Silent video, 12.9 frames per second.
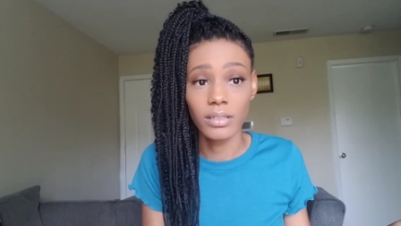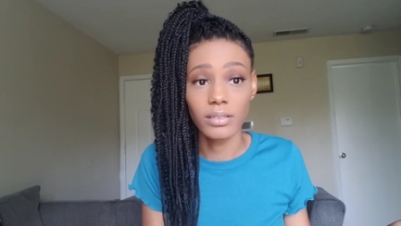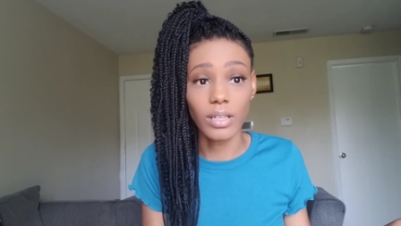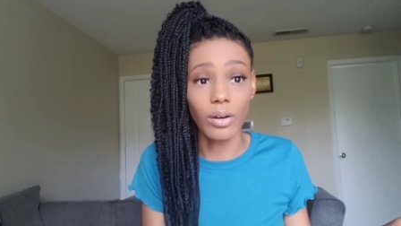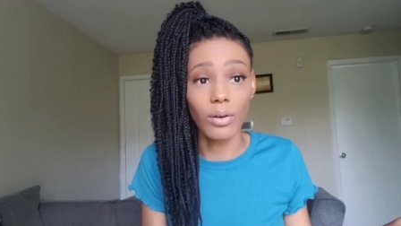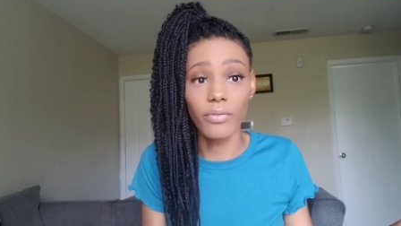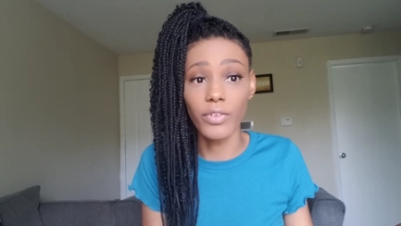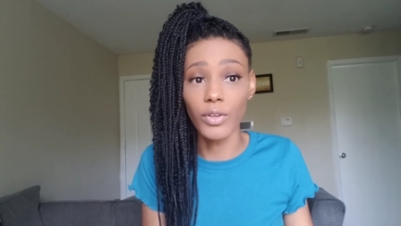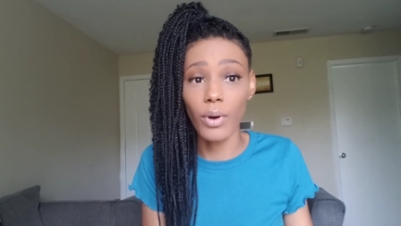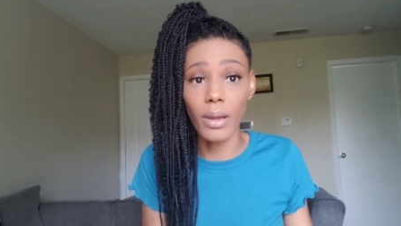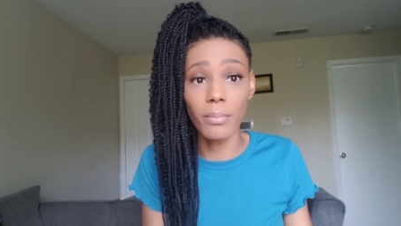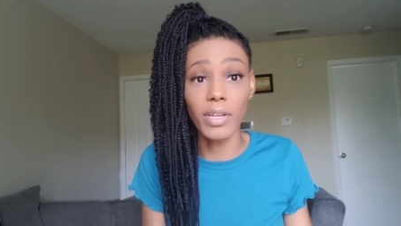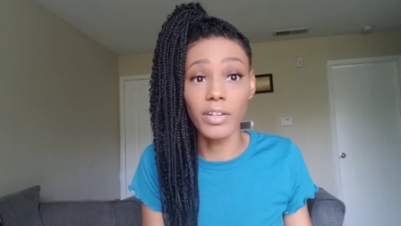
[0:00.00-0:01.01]
So if you
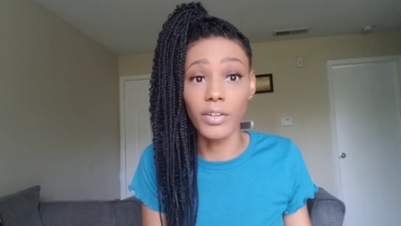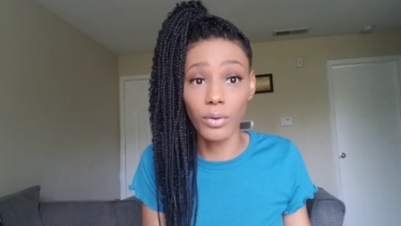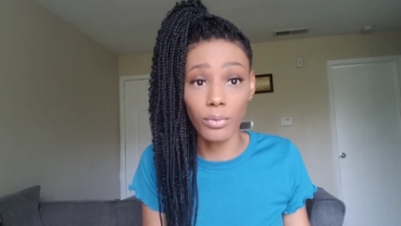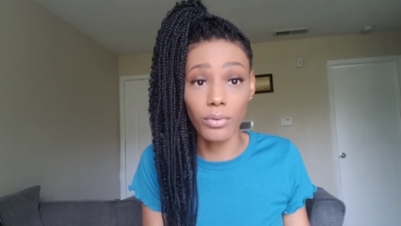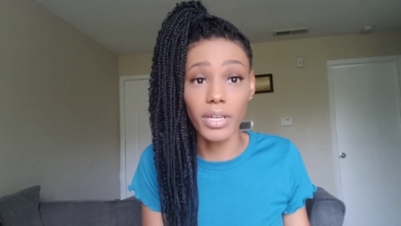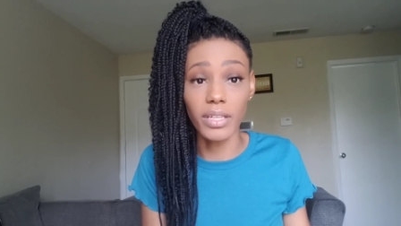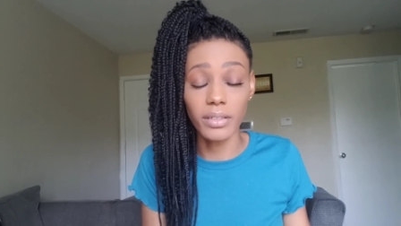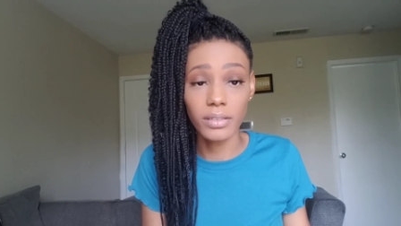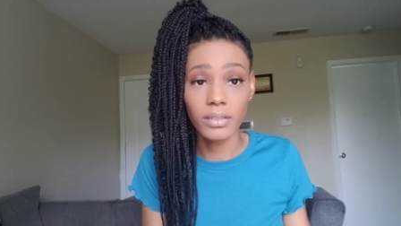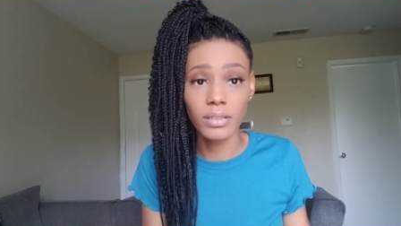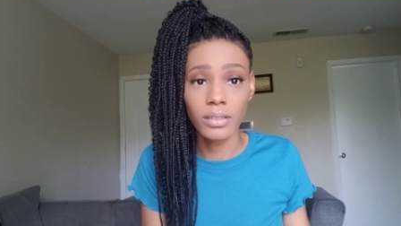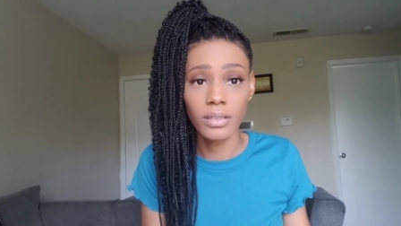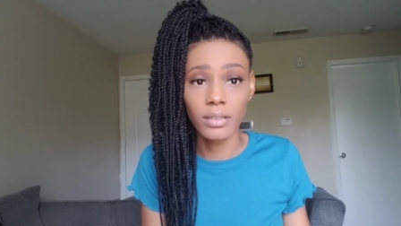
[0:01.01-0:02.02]
ain't been doing
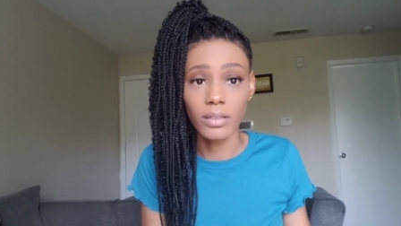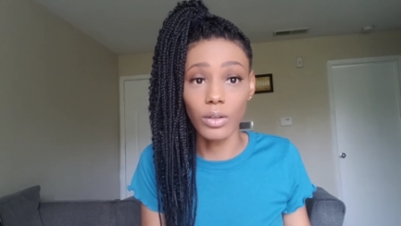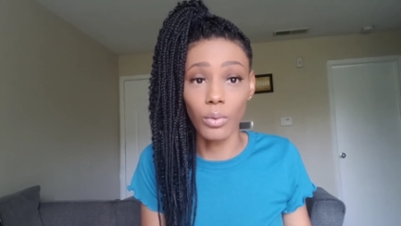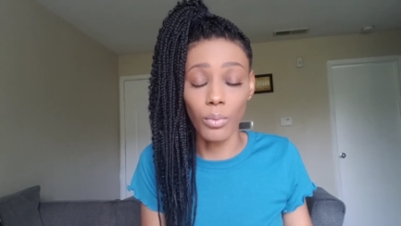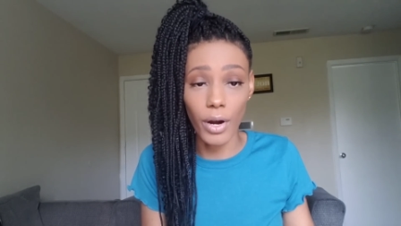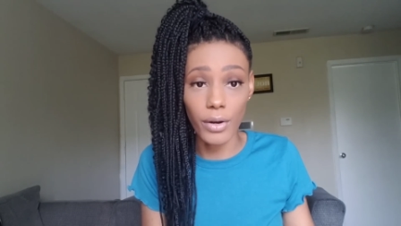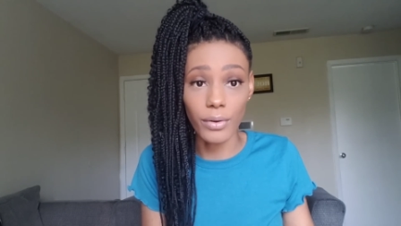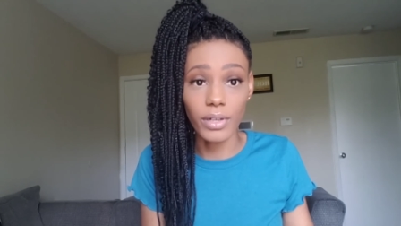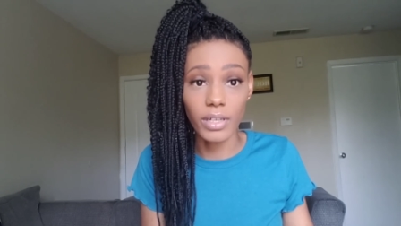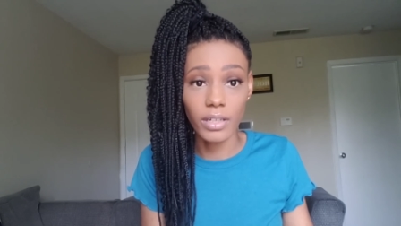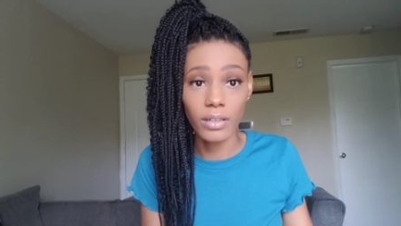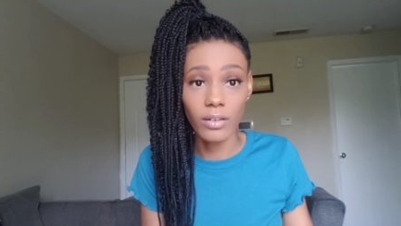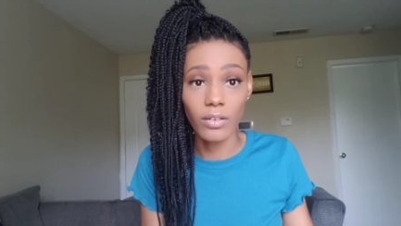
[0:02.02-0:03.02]
the work
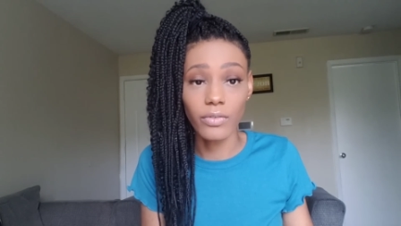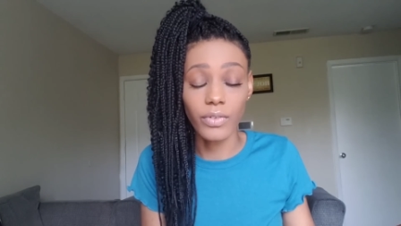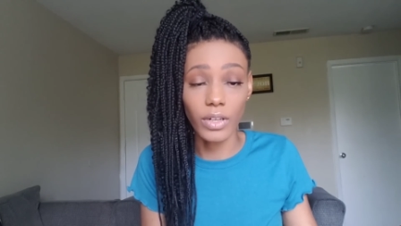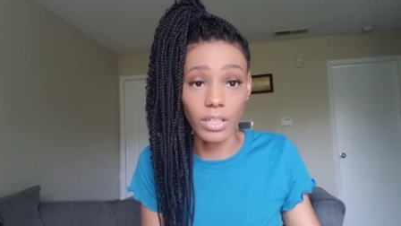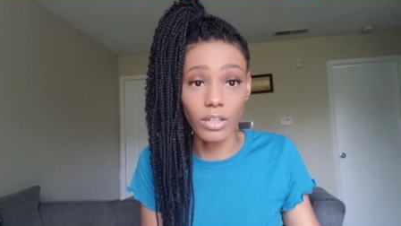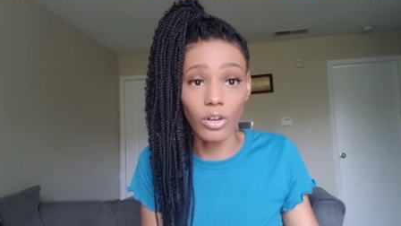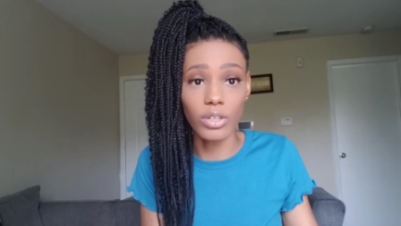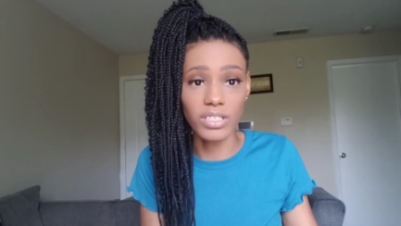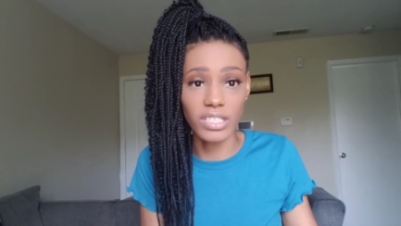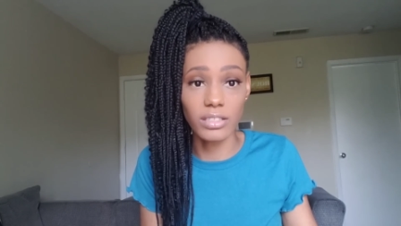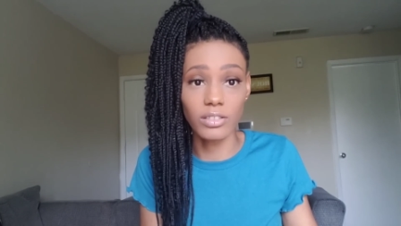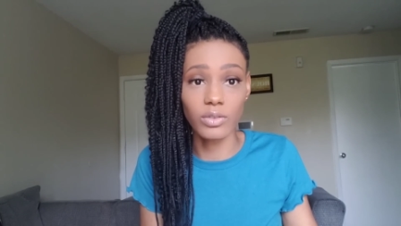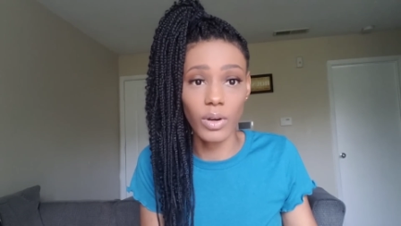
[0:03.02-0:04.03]
for the Lord
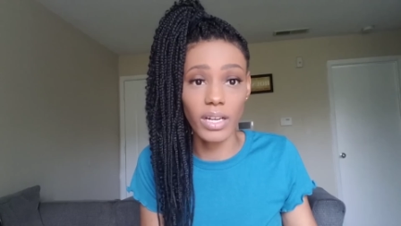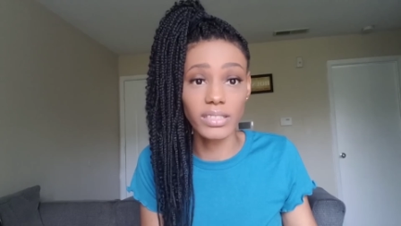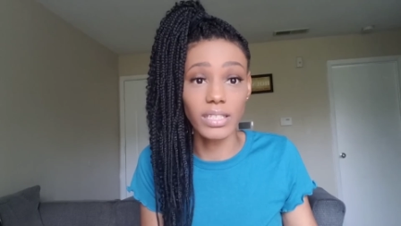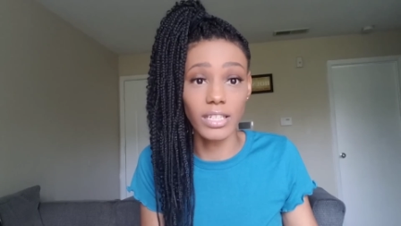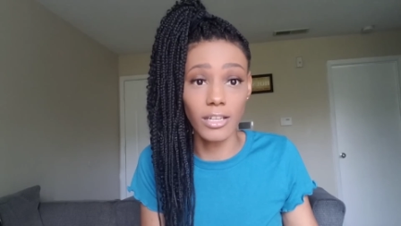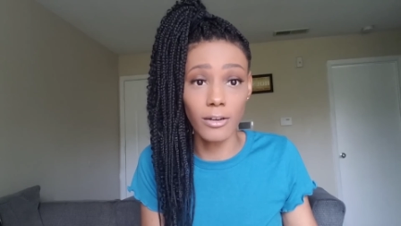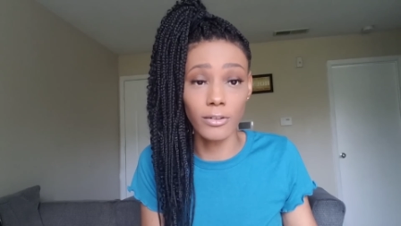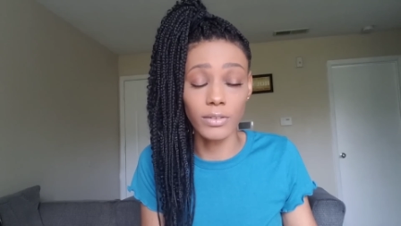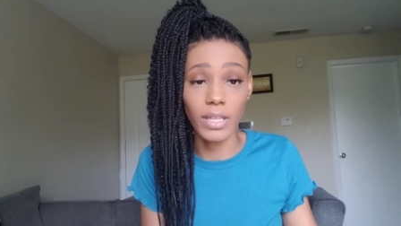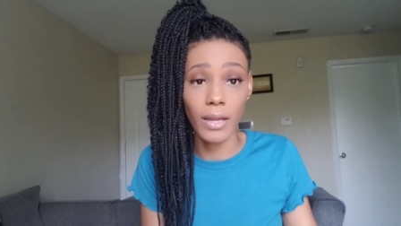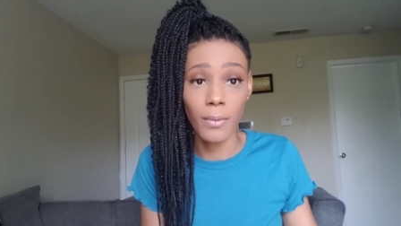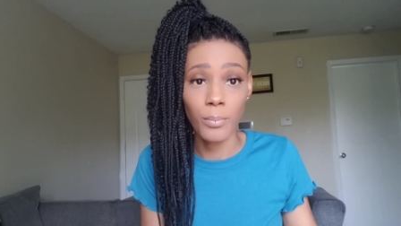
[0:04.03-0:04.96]
Jesus Christ in the earth,